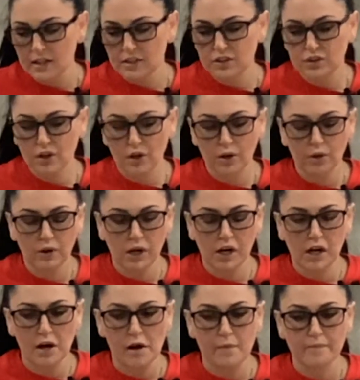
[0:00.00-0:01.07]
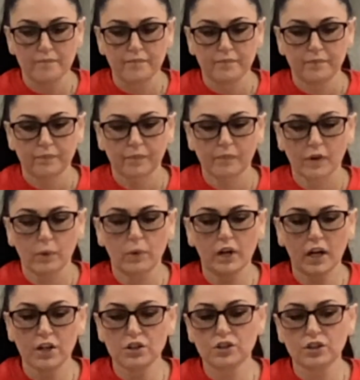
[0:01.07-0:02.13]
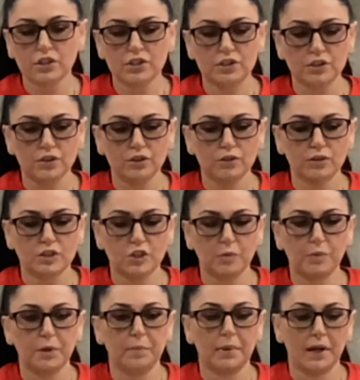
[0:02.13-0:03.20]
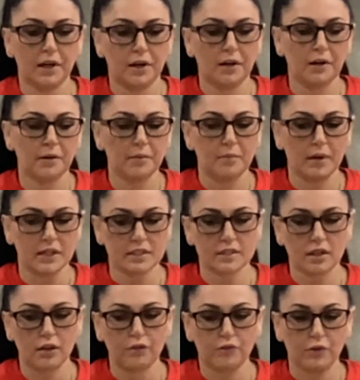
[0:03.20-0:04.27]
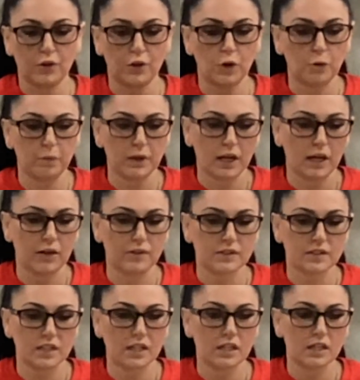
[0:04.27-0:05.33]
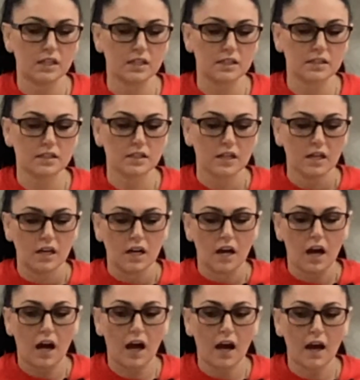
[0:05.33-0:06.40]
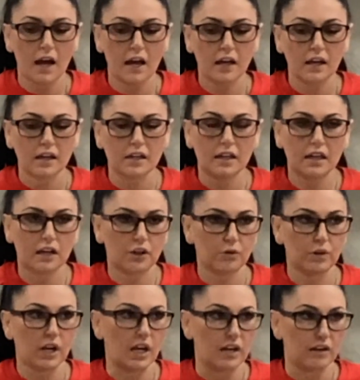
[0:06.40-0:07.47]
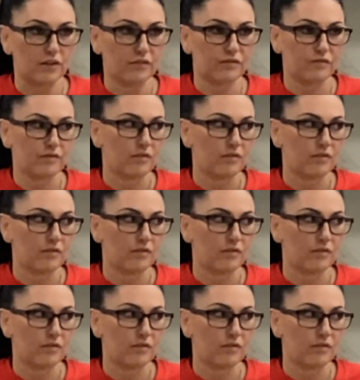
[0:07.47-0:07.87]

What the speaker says: So what I usually do to prepare myself for an open house is I get creative.